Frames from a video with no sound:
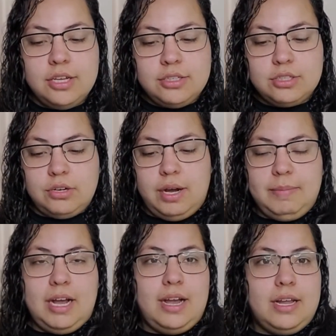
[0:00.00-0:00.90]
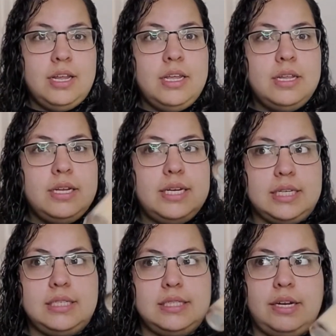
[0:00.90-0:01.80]
So I'm not
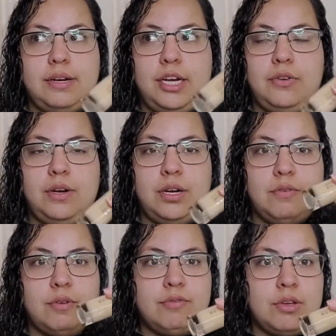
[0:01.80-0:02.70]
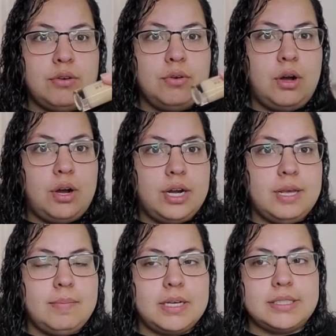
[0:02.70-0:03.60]
necessarily doing a review on
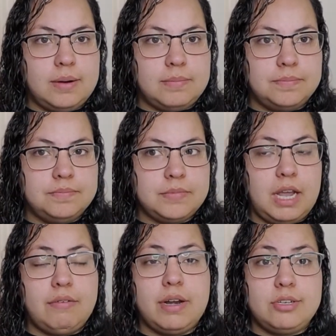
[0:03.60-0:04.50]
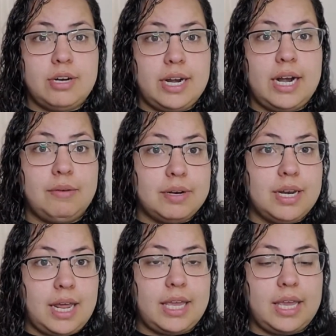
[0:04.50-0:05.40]
it because I already tried it. I really
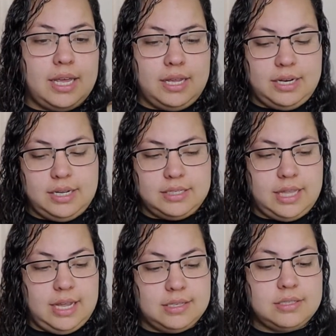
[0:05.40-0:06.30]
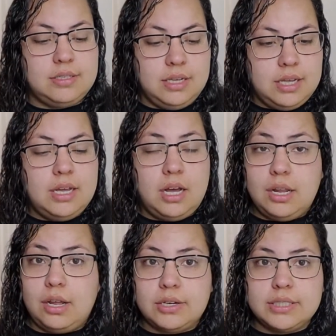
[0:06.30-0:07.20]
like it. It does last a
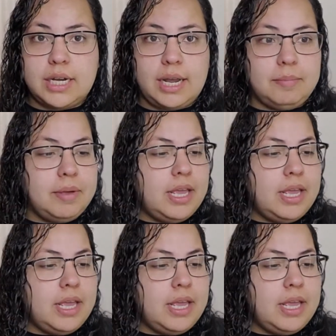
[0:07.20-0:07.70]
long time.